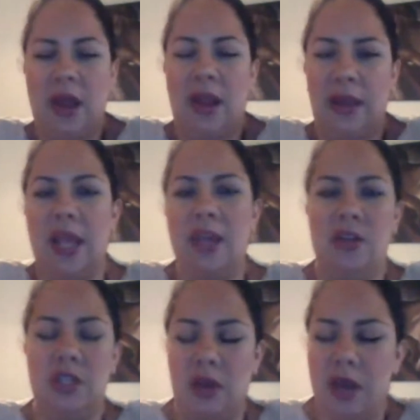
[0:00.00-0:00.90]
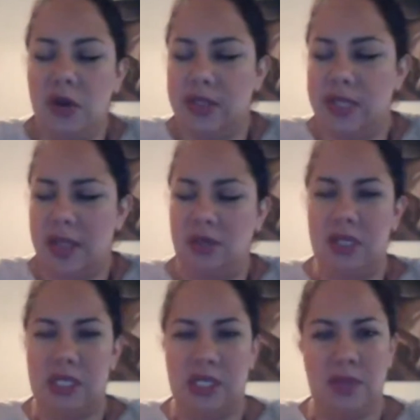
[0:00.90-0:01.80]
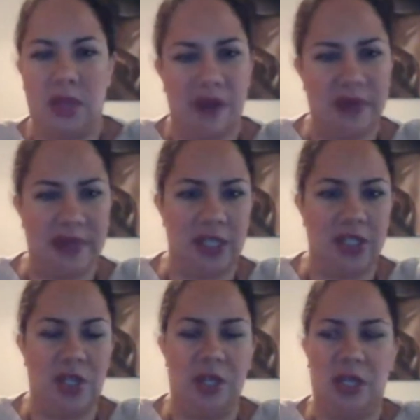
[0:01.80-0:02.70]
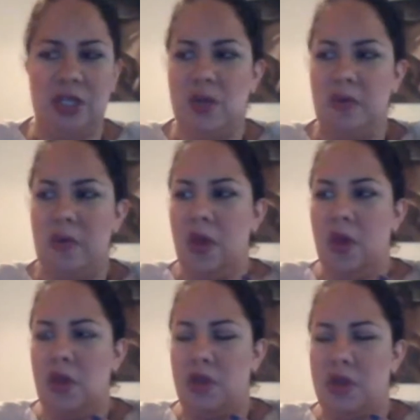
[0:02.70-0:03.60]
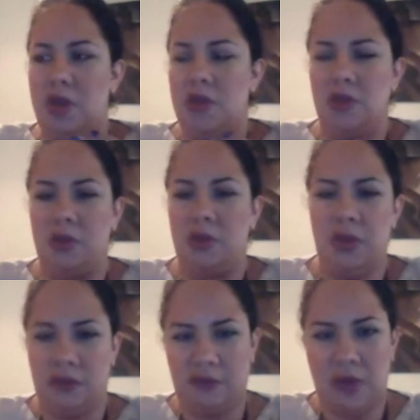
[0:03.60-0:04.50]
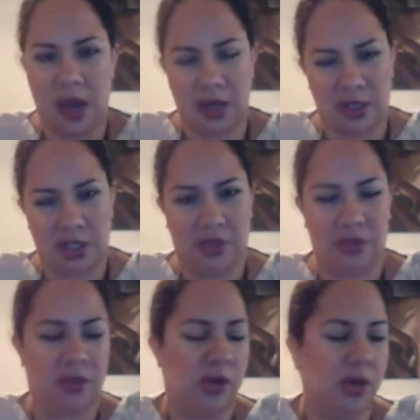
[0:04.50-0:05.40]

how do they not let you do it? I understand there needs to be a conversation because you've got